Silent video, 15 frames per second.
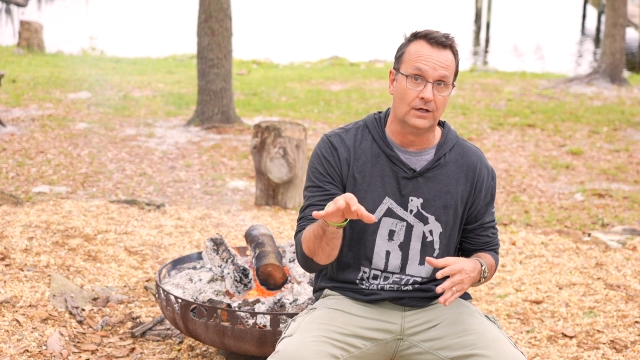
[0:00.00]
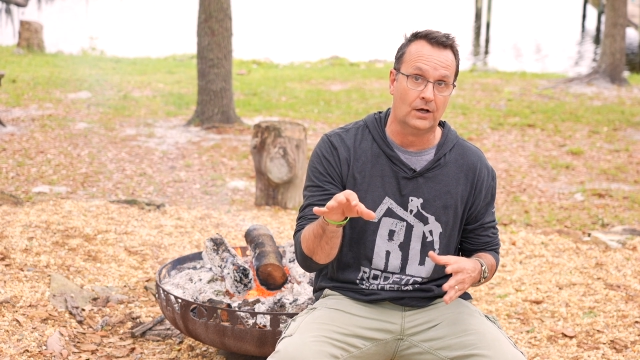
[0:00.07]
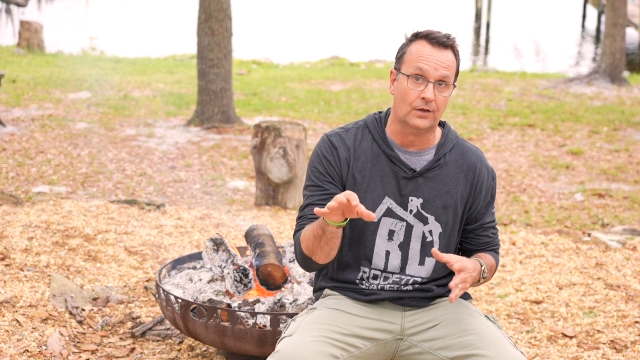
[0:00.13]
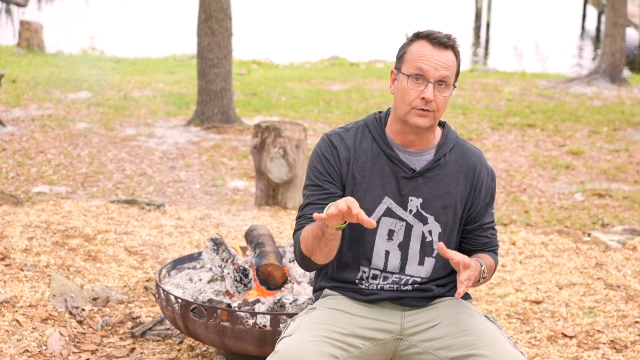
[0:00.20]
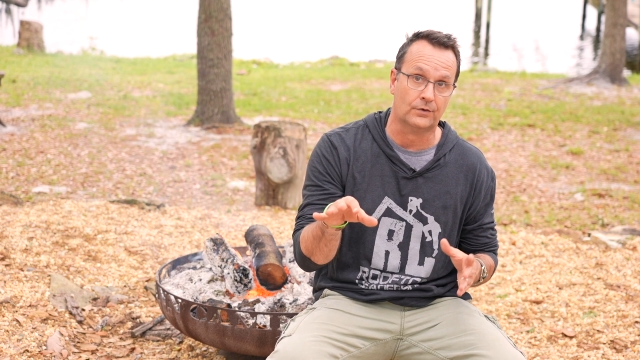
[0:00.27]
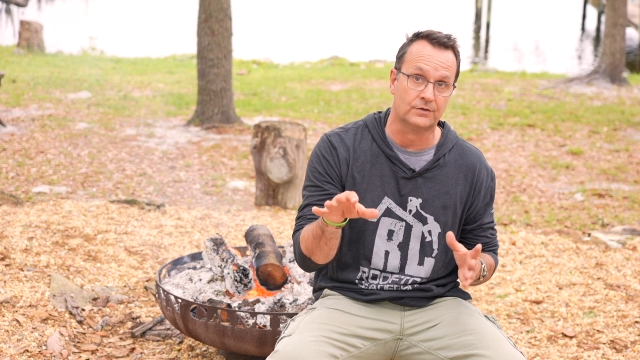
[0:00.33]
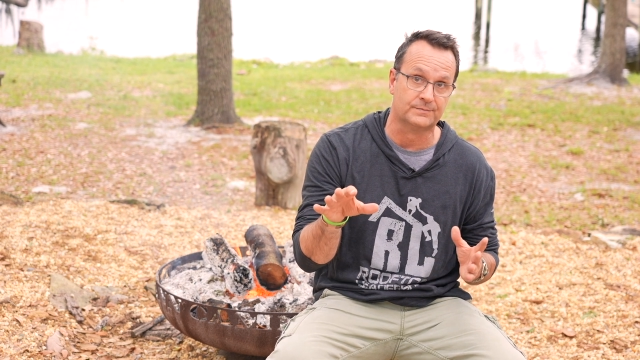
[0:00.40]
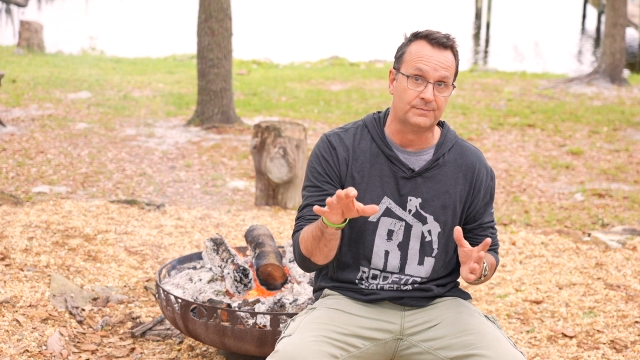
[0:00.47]

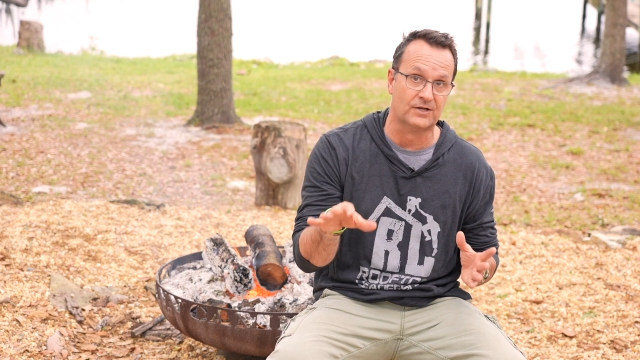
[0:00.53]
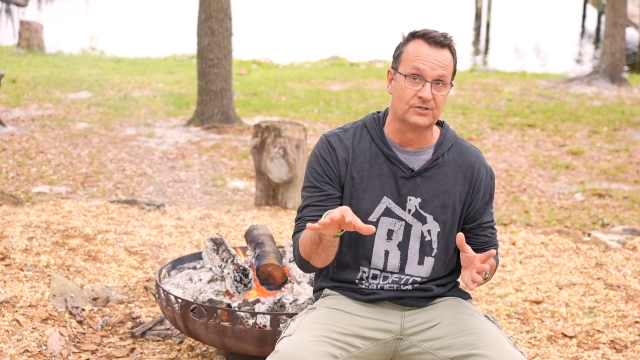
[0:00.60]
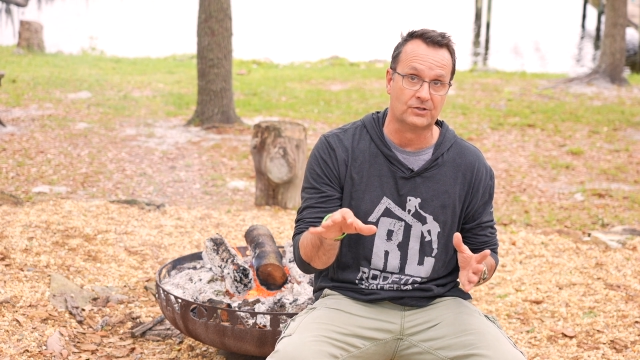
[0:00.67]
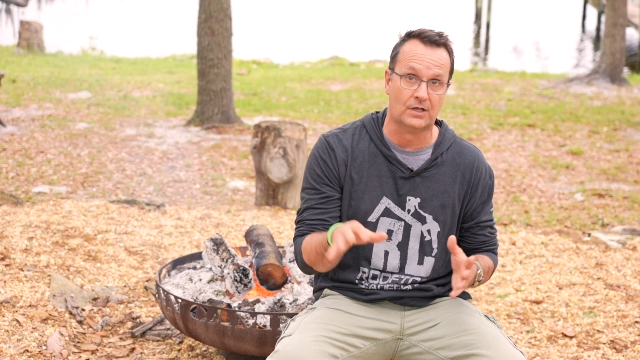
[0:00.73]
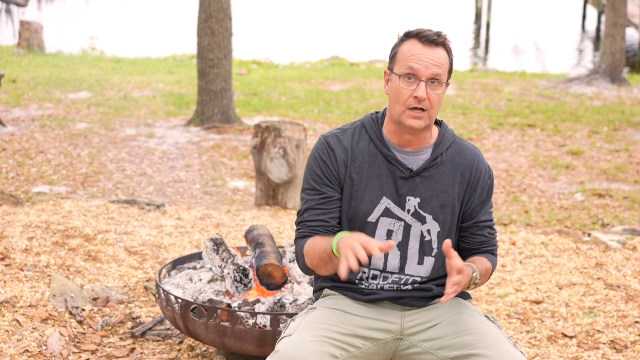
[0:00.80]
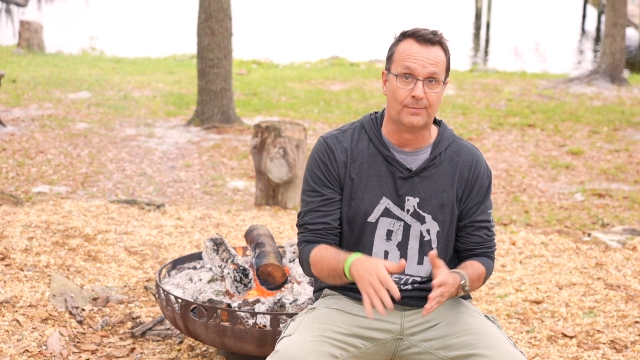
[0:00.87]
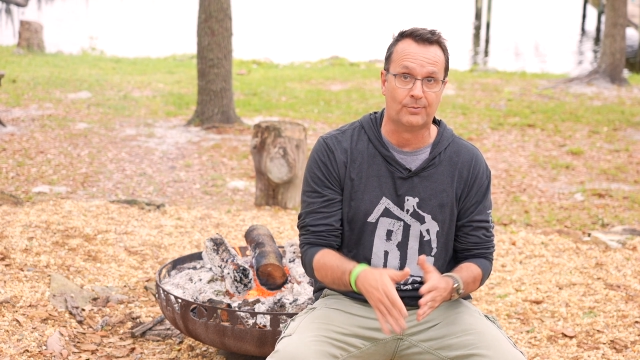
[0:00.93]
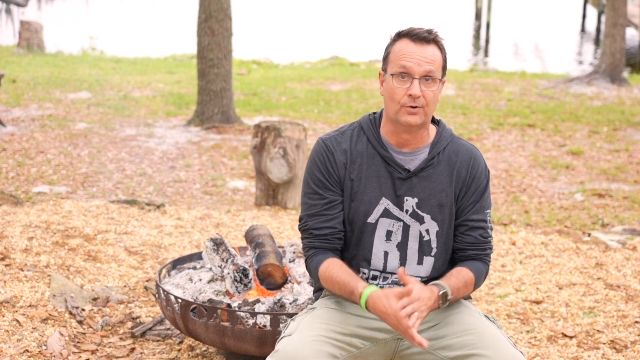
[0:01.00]
other
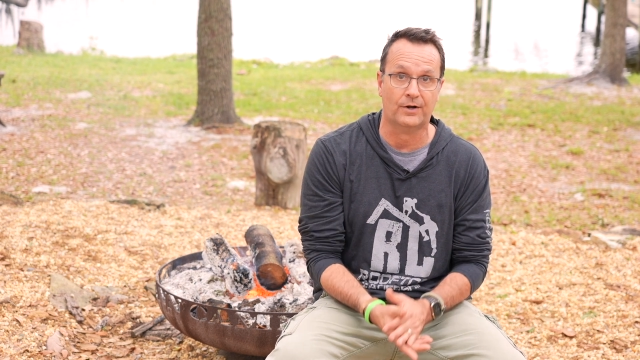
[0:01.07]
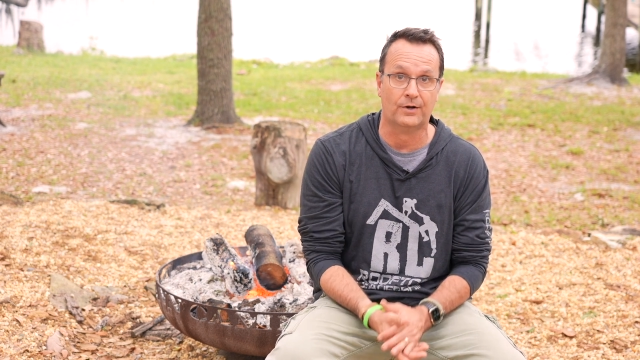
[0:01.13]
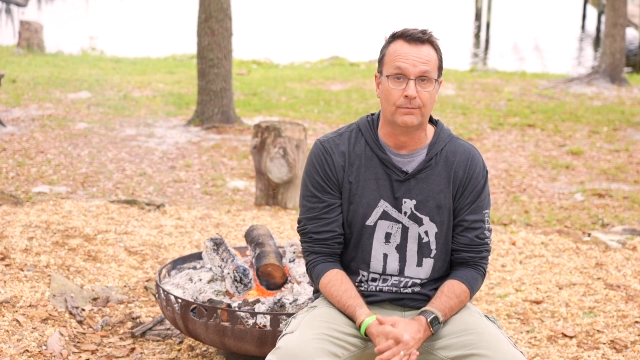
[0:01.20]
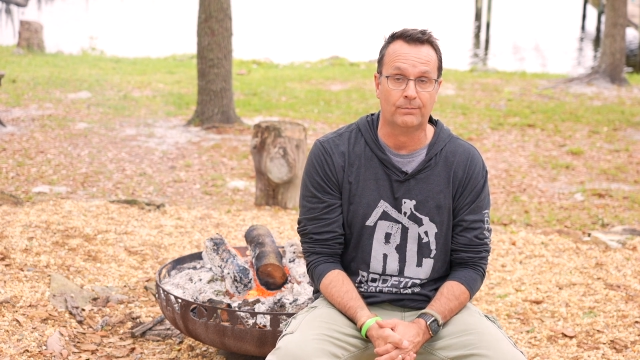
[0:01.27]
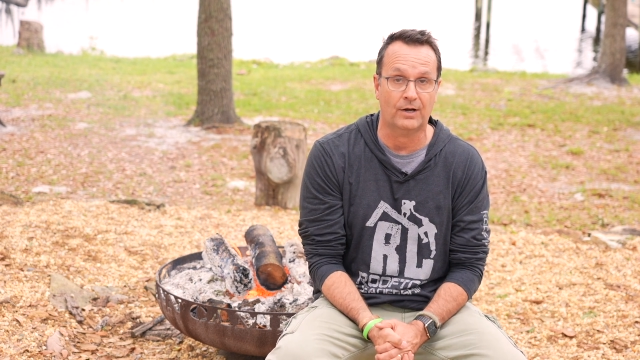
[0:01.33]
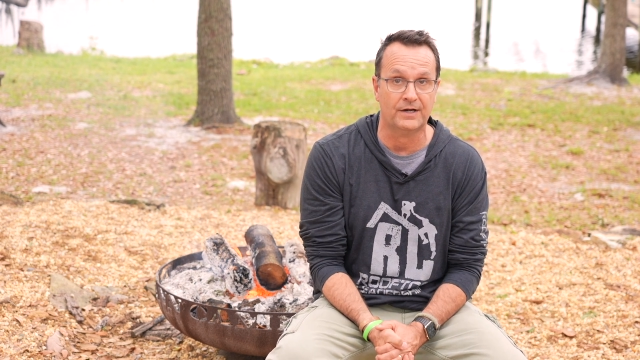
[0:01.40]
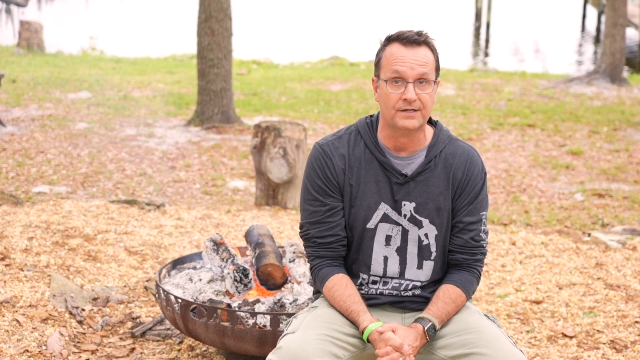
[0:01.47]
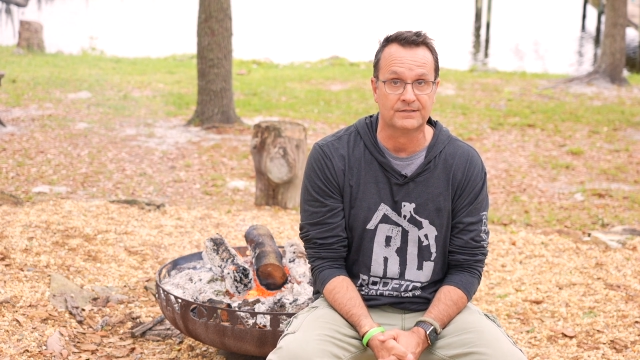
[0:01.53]
special operator
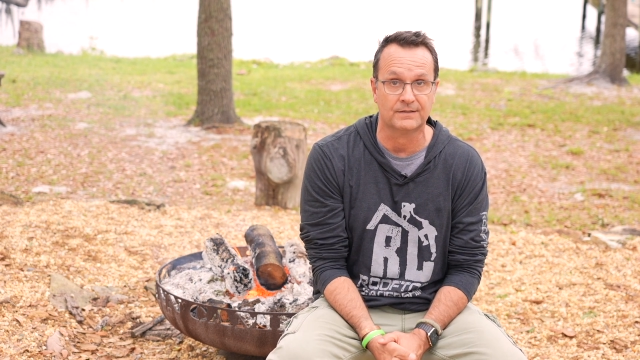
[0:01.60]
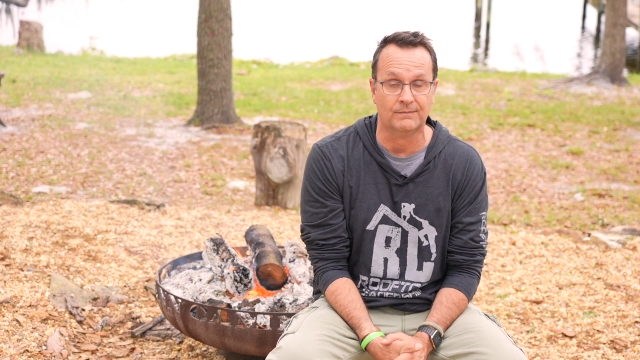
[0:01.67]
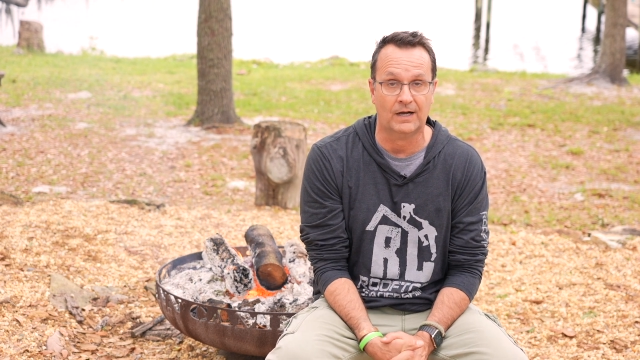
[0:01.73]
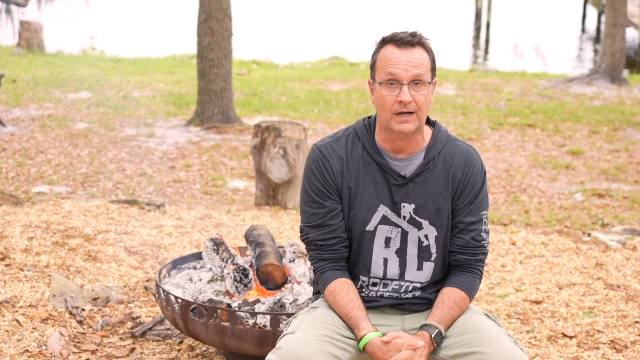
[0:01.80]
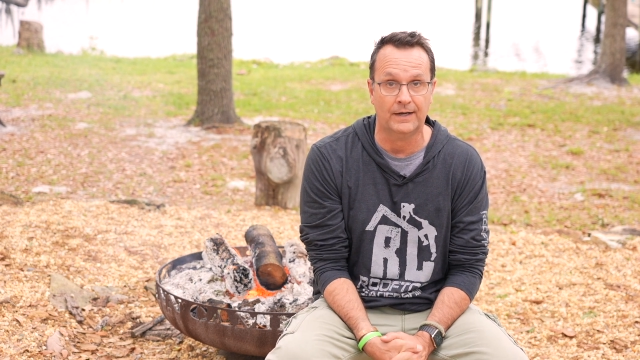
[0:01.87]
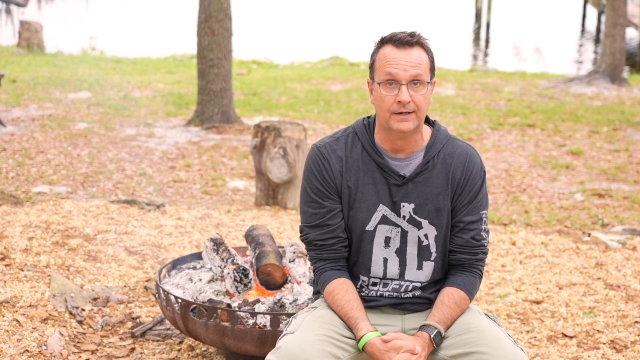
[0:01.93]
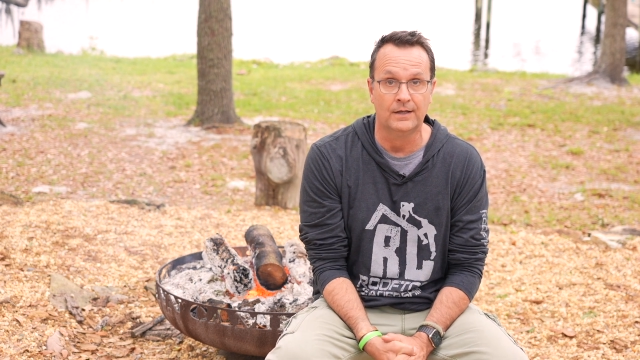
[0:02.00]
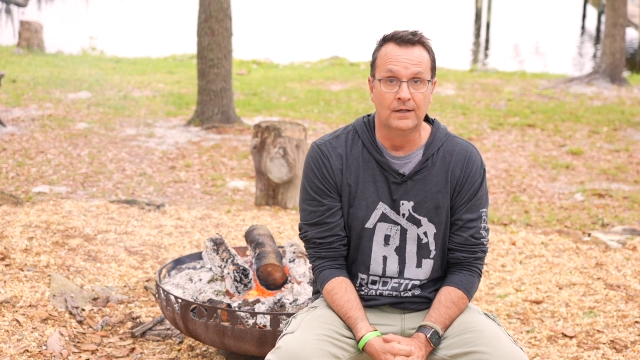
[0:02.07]
buddies of
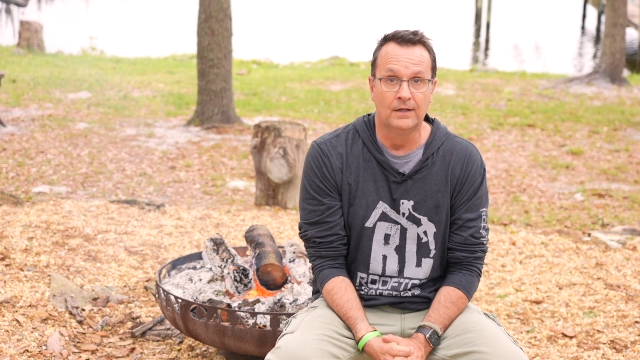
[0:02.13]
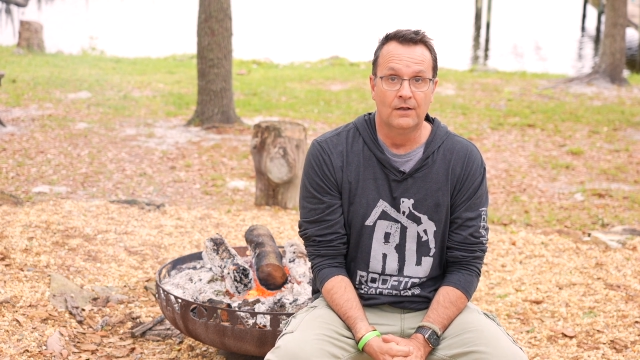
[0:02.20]
mine,